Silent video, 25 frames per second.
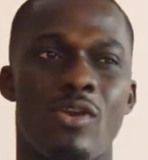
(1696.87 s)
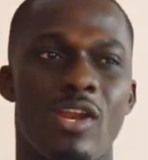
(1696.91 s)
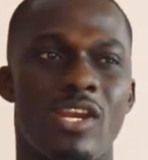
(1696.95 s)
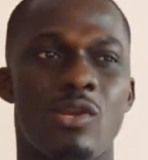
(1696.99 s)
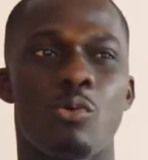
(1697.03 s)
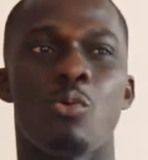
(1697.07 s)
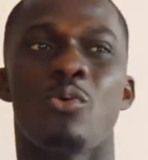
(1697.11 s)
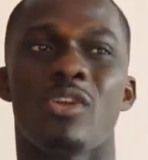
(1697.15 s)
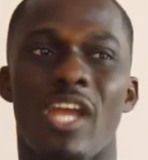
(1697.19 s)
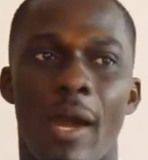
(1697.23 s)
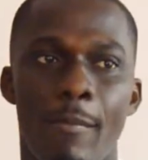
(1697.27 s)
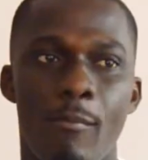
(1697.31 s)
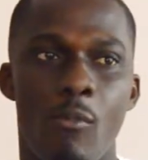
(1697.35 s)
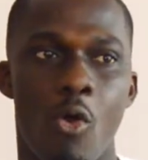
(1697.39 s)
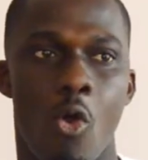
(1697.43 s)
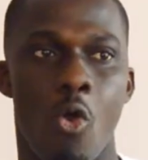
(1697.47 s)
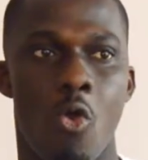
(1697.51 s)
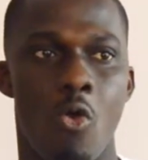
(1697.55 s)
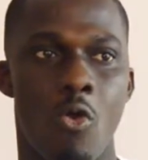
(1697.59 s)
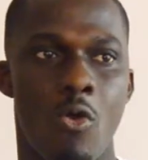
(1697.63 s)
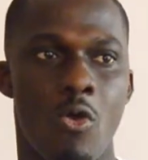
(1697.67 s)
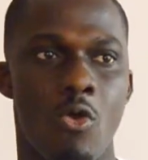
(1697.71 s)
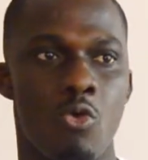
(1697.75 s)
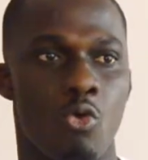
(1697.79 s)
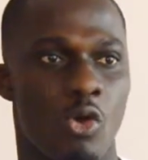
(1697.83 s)
you know more
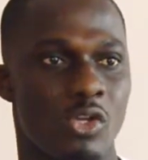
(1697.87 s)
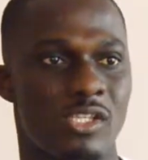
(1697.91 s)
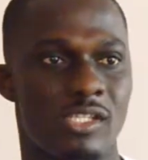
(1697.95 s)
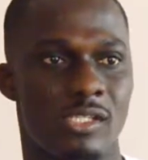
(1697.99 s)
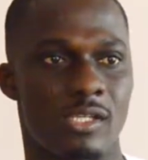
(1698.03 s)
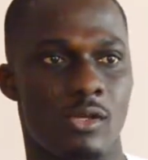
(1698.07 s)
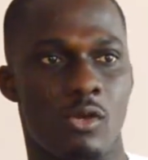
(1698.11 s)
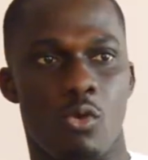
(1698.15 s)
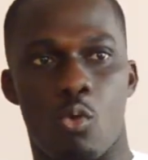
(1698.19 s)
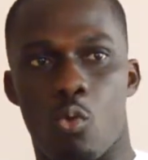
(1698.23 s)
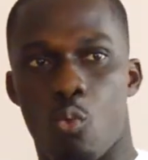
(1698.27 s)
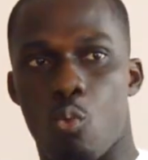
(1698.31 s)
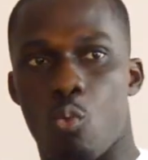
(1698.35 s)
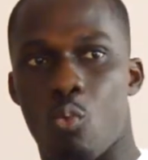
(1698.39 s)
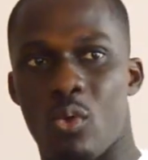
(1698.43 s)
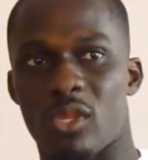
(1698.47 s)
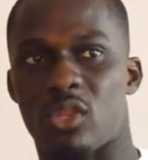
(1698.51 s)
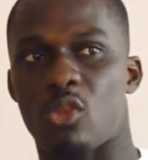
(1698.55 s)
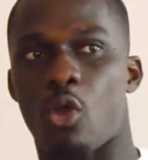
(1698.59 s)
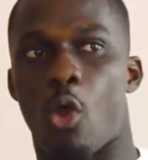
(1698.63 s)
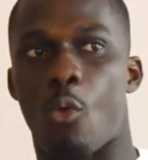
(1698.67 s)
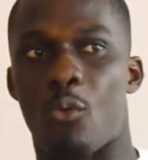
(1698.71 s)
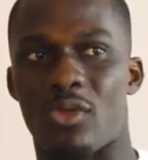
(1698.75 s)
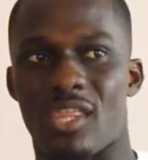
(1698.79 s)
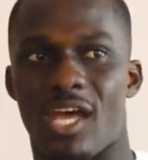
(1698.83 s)
because with
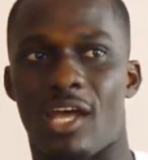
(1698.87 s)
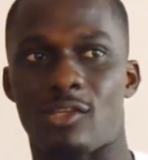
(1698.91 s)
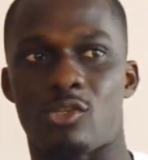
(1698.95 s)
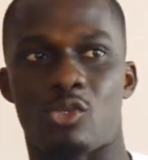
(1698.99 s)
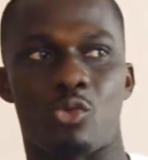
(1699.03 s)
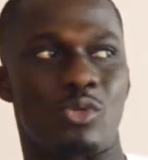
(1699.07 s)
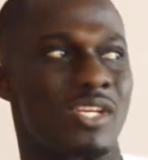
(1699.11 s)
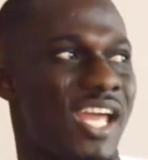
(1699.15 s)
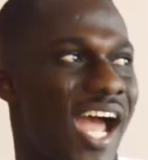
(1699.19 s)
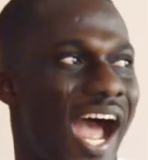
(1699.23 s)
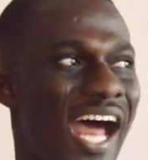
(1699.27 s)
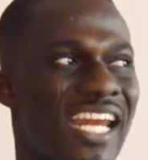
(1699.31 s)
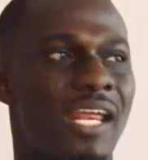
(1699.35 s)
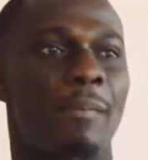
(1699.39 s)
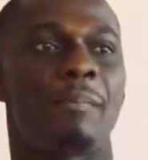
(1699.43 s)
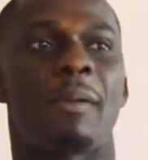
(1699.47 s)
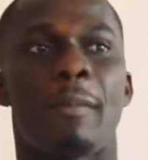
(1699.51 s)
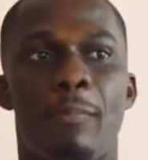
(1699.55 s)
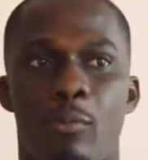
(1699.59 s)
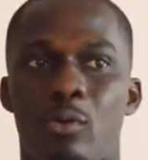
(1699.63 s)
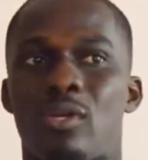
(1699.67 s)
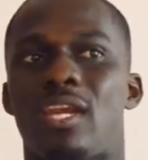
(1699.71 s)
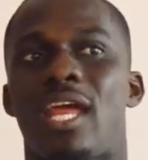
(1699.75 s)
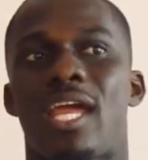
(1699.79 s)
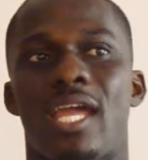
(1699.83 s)
or without you, there are other
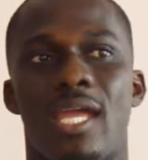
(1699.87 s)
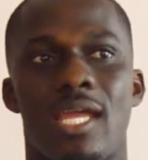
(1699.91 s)
people there.